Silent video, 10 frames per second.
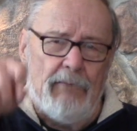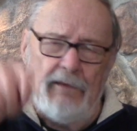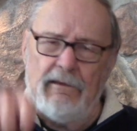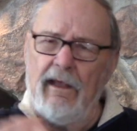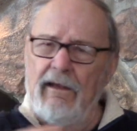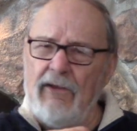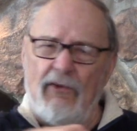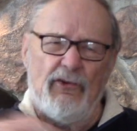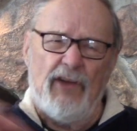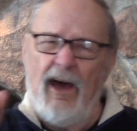Hit that. It
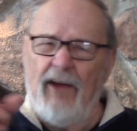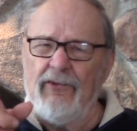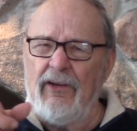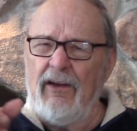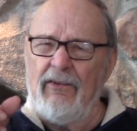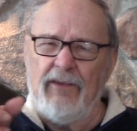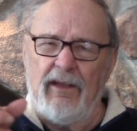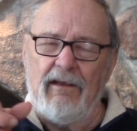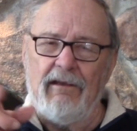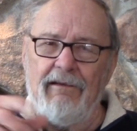doesn't cost you
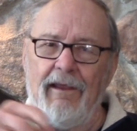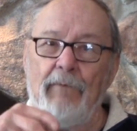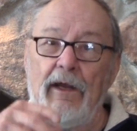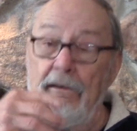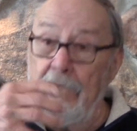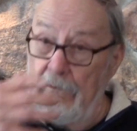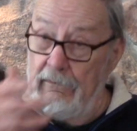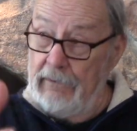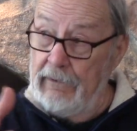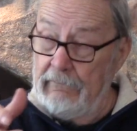anything, but
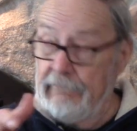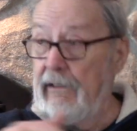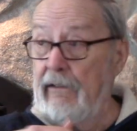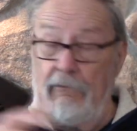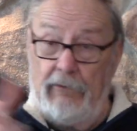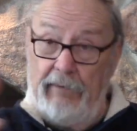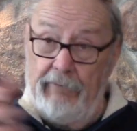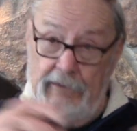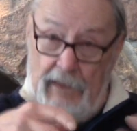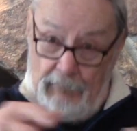it'll tell you
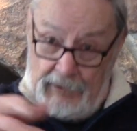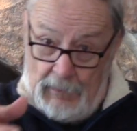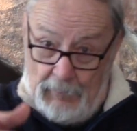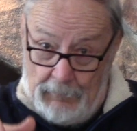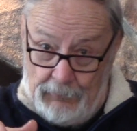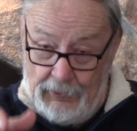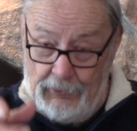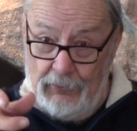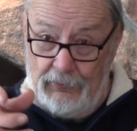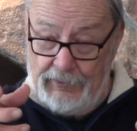every time I come up with a
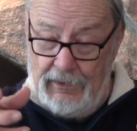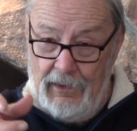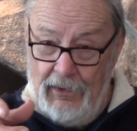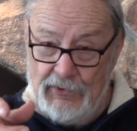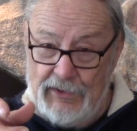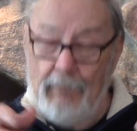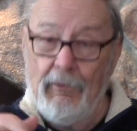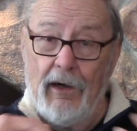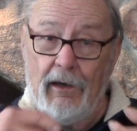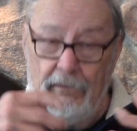new
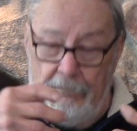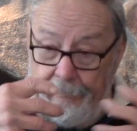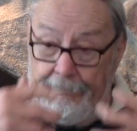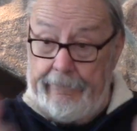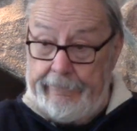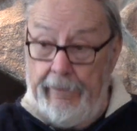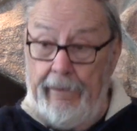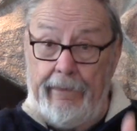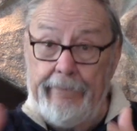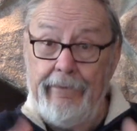seminar. Uh, it's
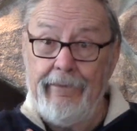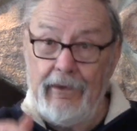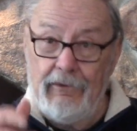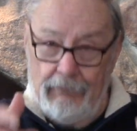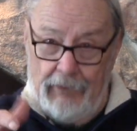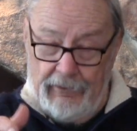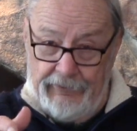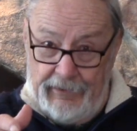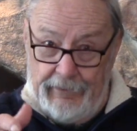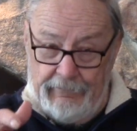on, and you want to
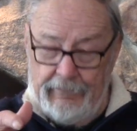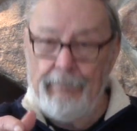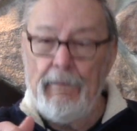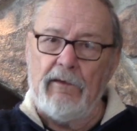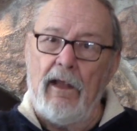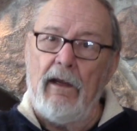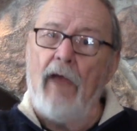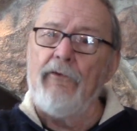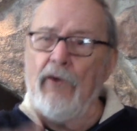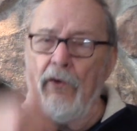see it. And
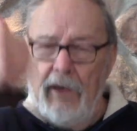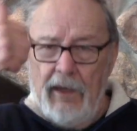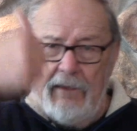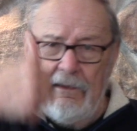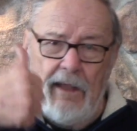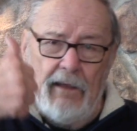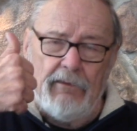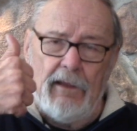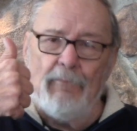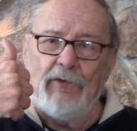also hit
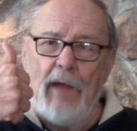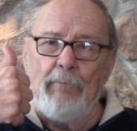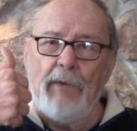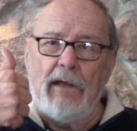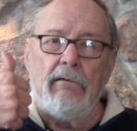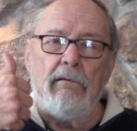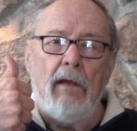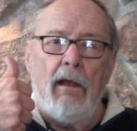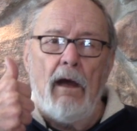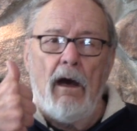that thumbs up button
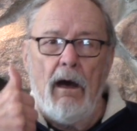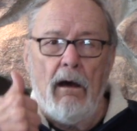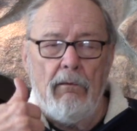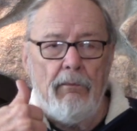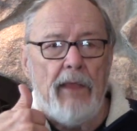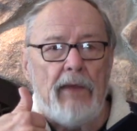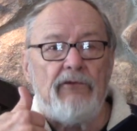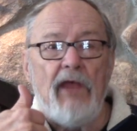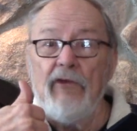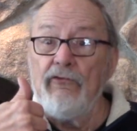uh, that
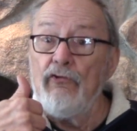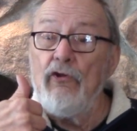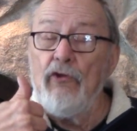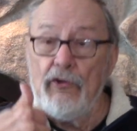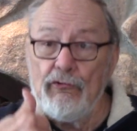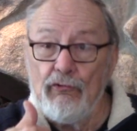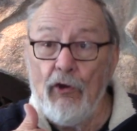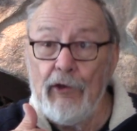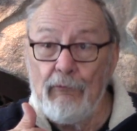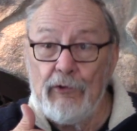says you
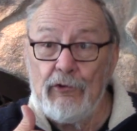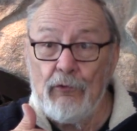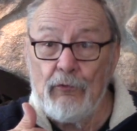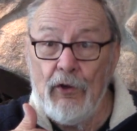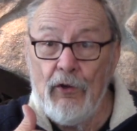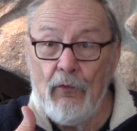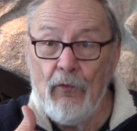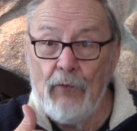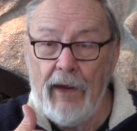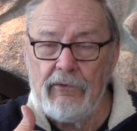enjoyed what you
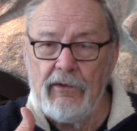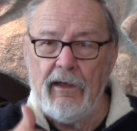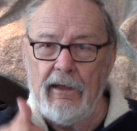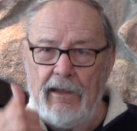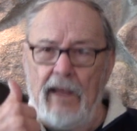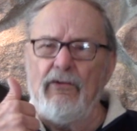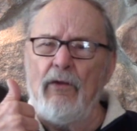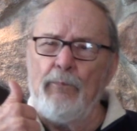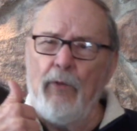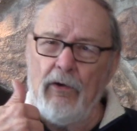read today. That's
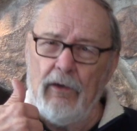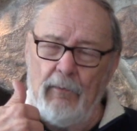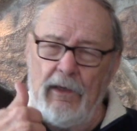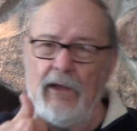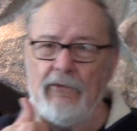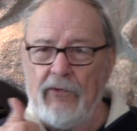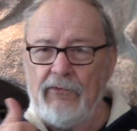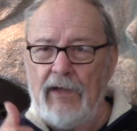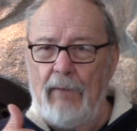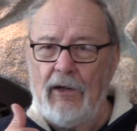important to me as a
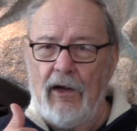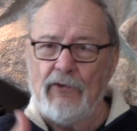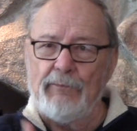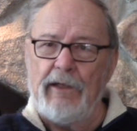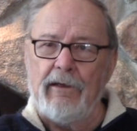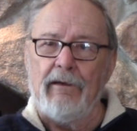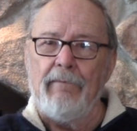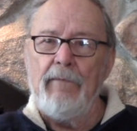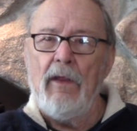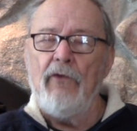seminar speaker.
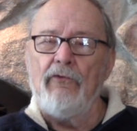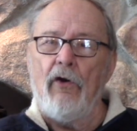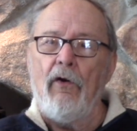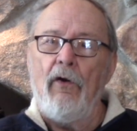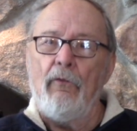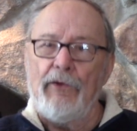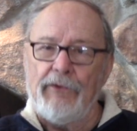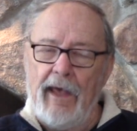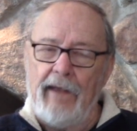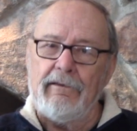So with
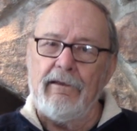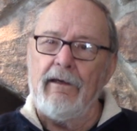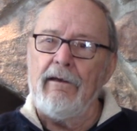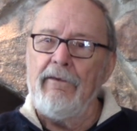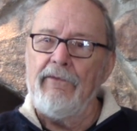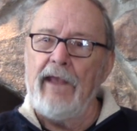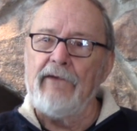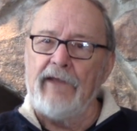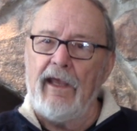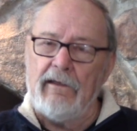that, uh,
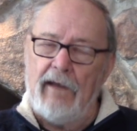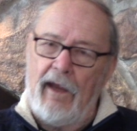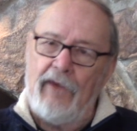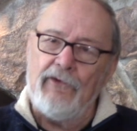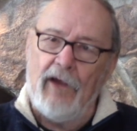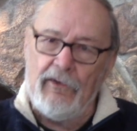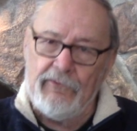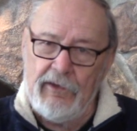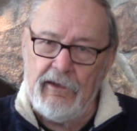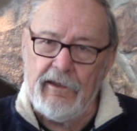thanks again, guys, and I'll
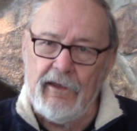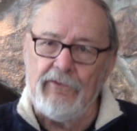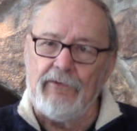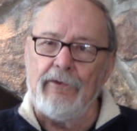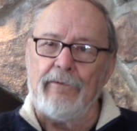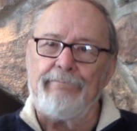see you again soon.